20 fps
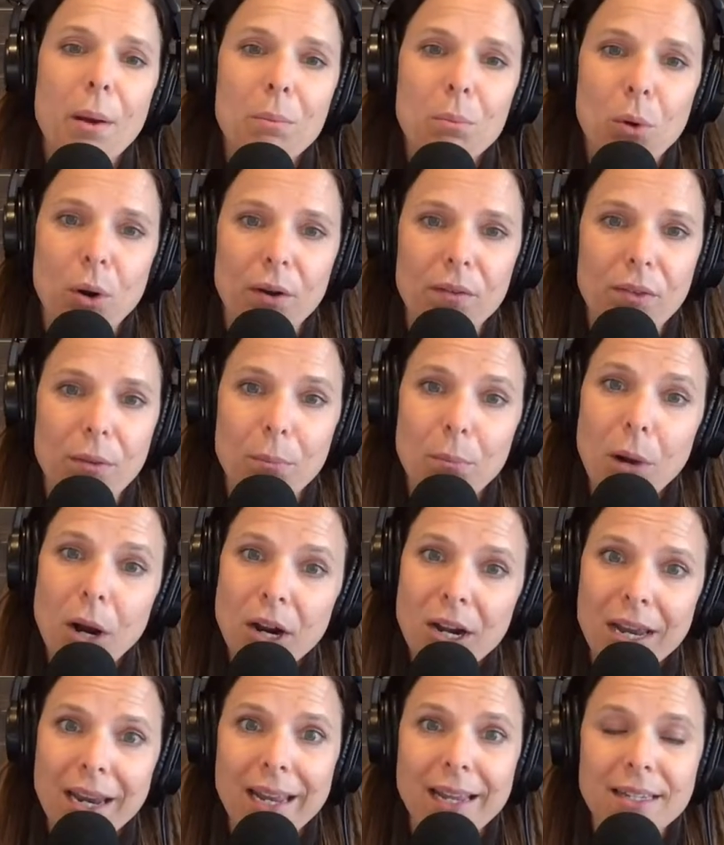more of the
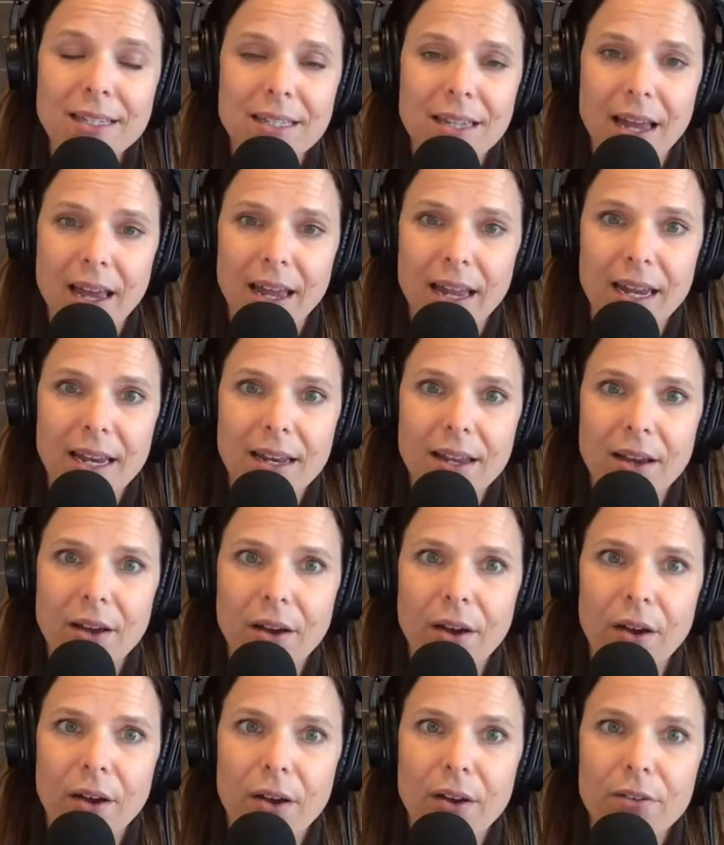marketing side
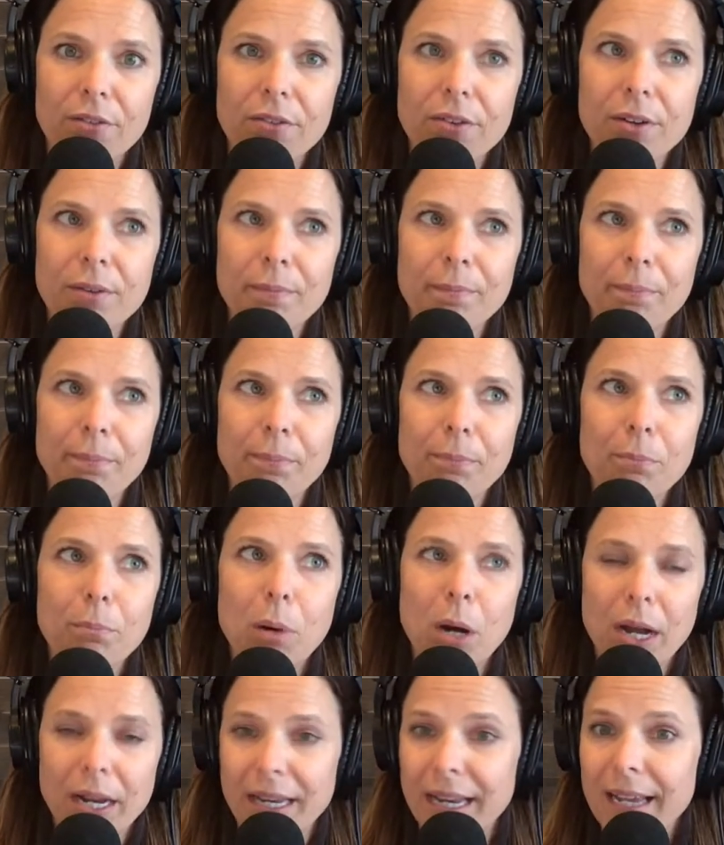of
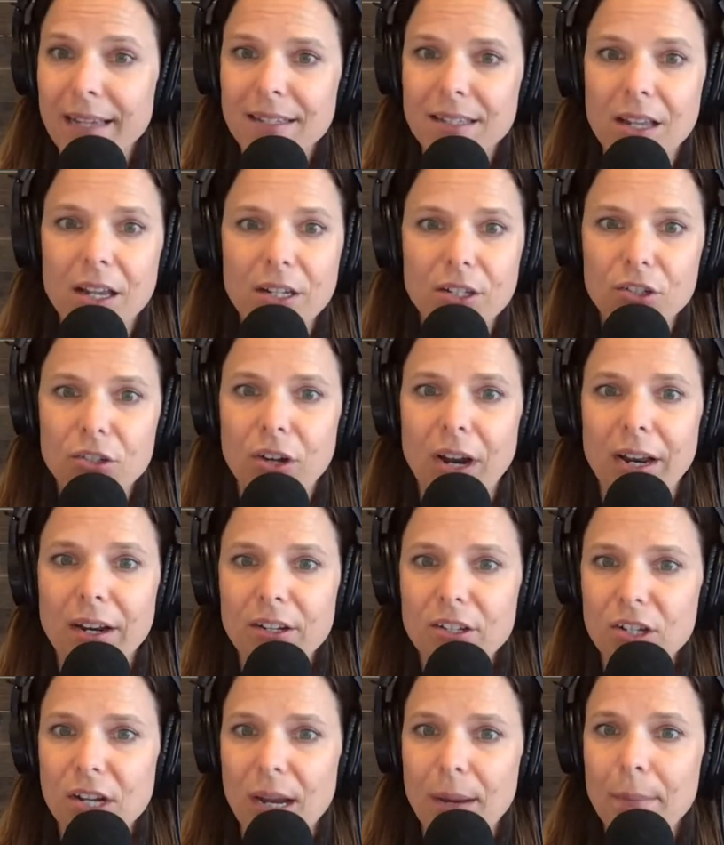podcast launch
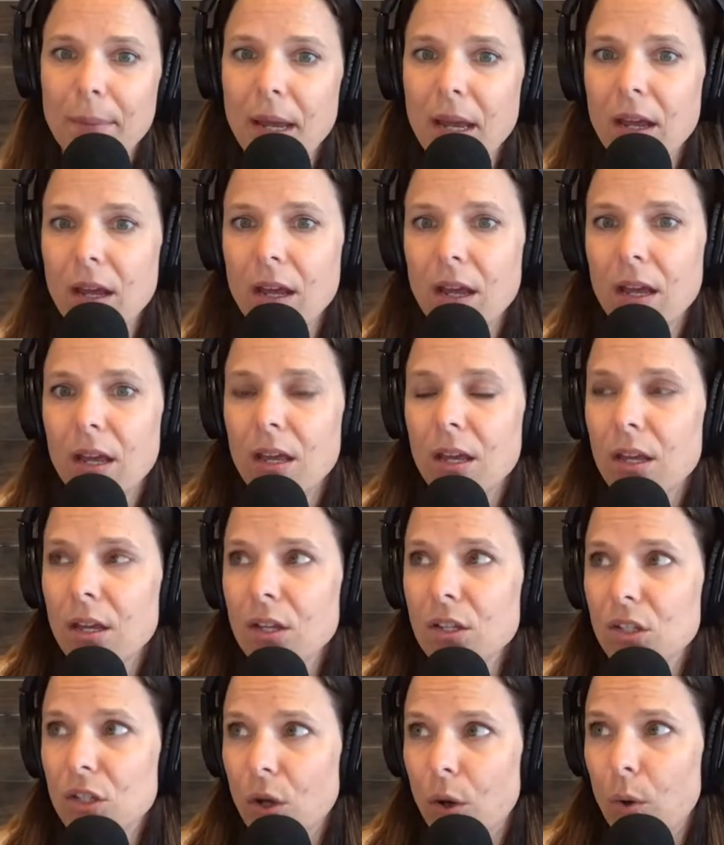strategy.
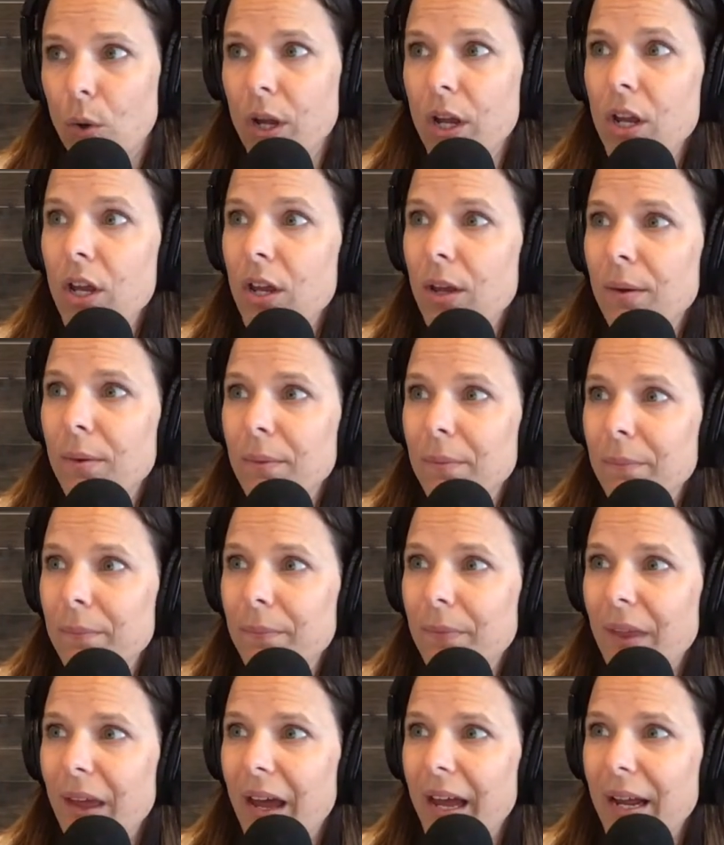So
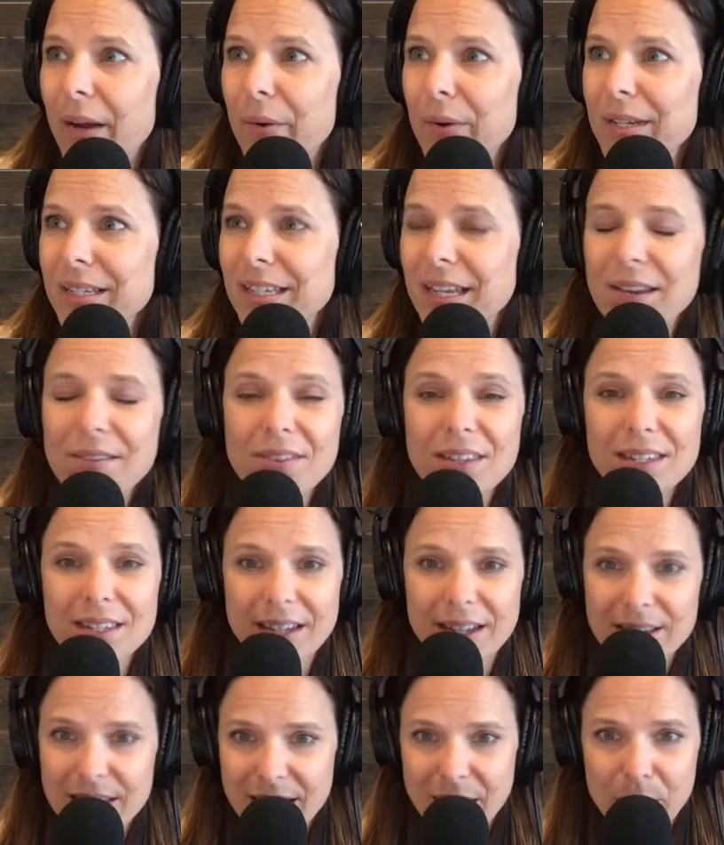I always
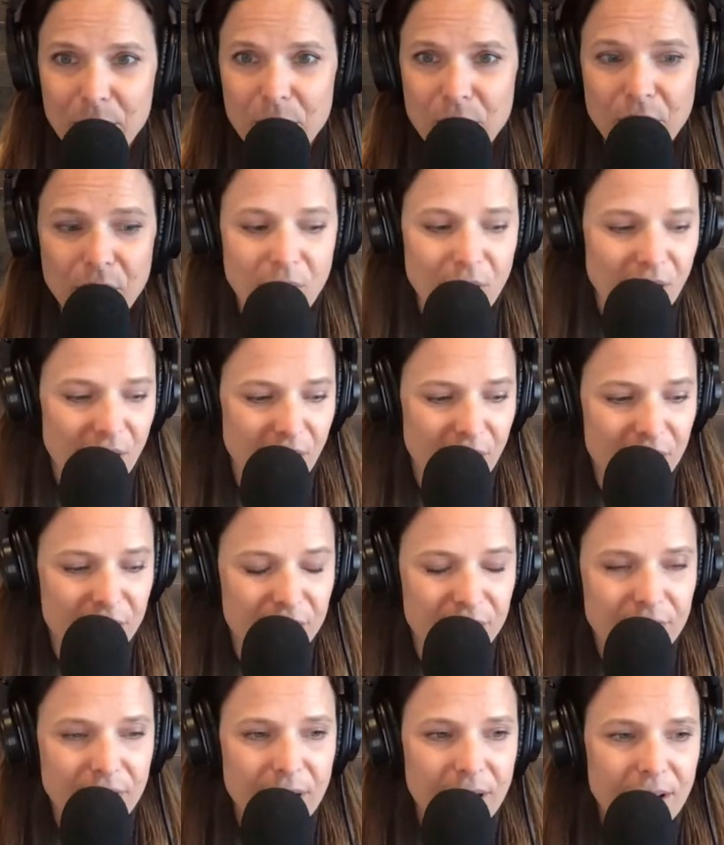give this
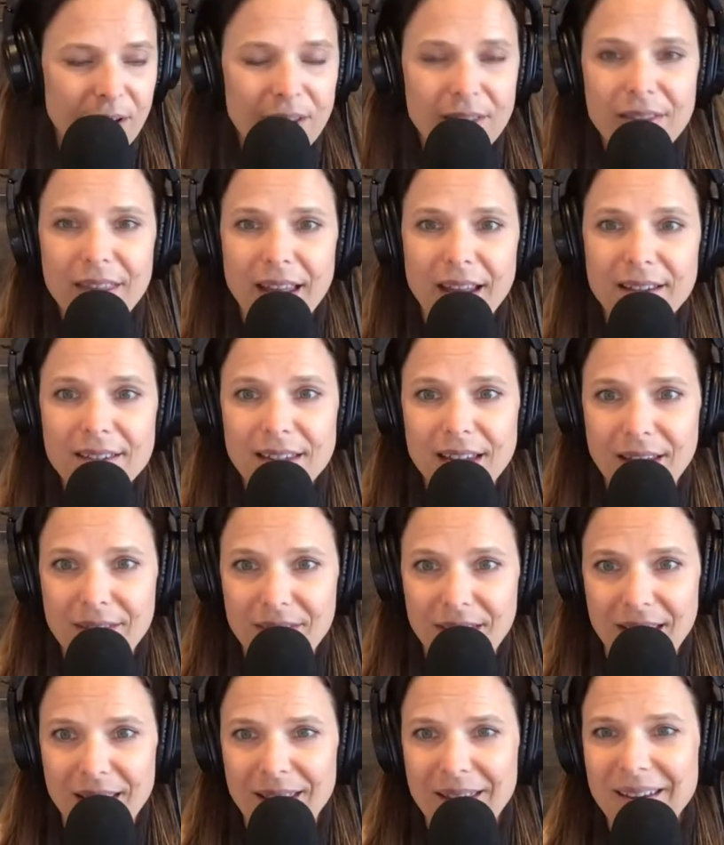example of
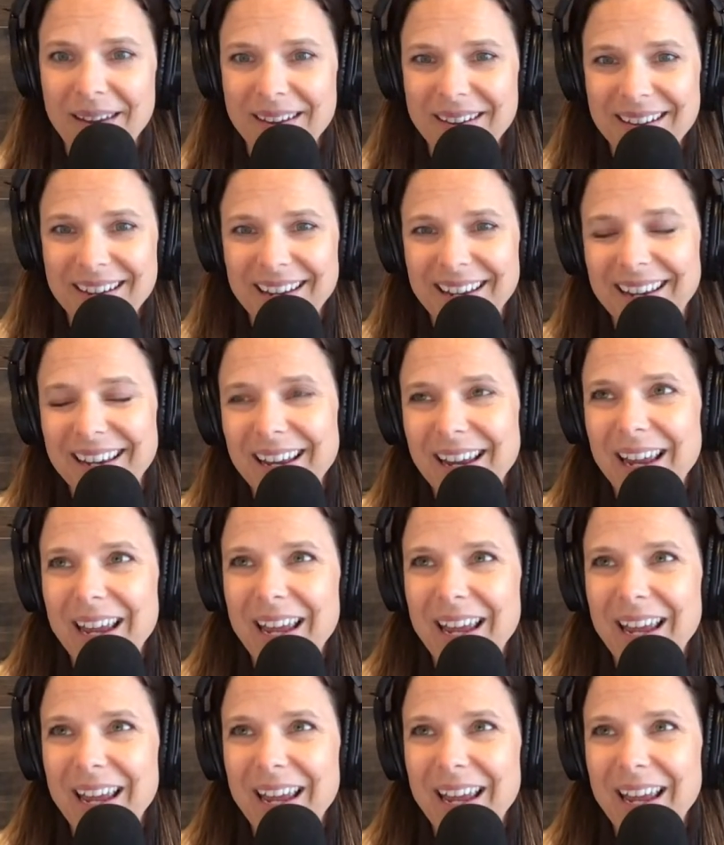Thanksgiving.